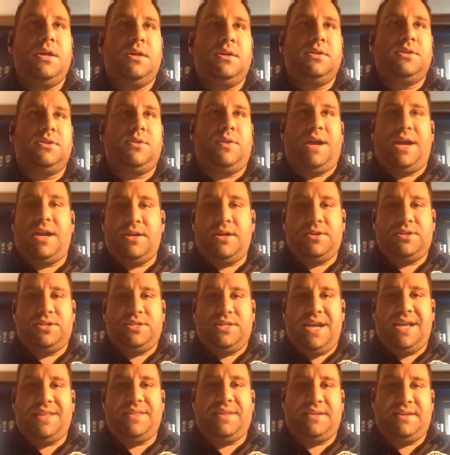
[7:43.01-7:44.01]
So I
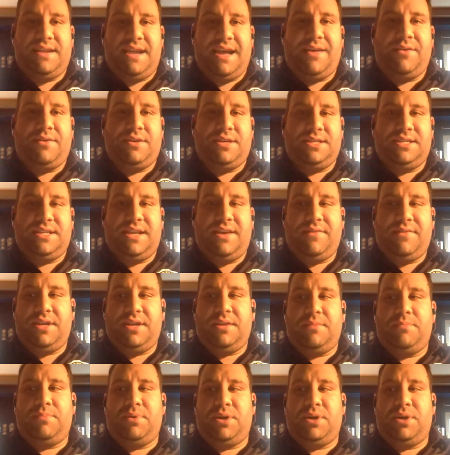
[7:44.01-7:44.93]
understand the talent is evident,